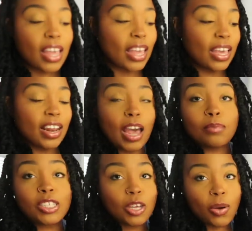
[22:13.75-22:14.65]
And
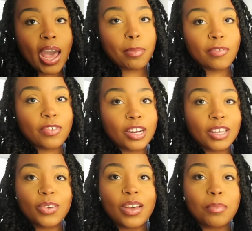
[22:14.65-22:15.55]
I'm so happy for
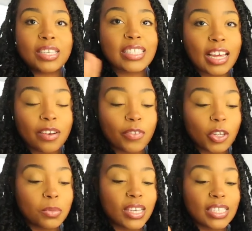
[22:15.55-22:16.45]
you. I'm excited for
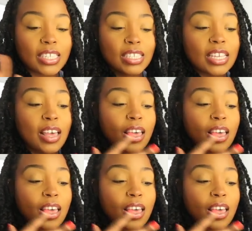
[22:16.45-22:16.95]
you because this